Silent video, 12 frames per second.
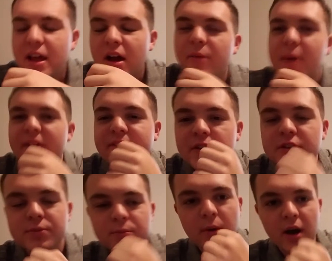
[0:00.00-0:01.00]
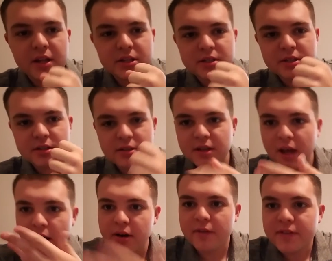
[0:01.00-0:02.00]
When I first watched... I
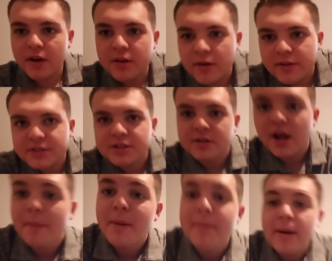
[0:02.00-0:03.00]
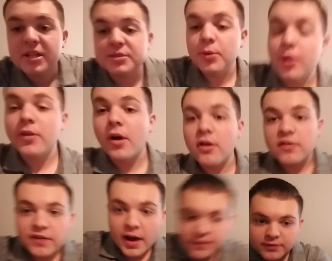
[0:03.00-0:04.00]
don't know if y'all know this or not, but I'm about to spoil the whole
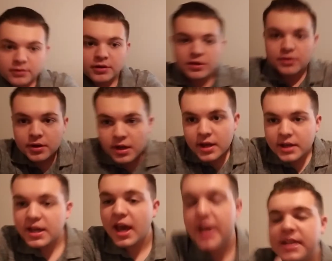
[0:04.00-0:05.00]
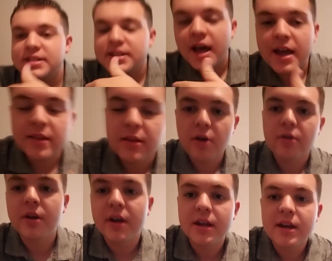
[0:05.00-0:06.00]
fight for you. KSI and
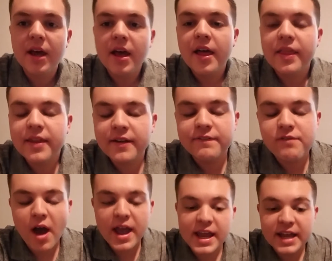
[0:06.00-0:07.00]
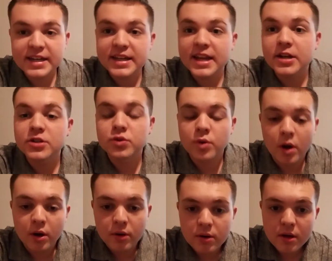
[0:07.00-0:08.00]
Logan, their fight ended in a
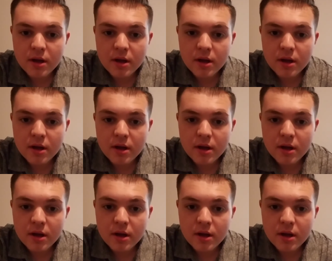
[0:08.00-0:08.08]
draw.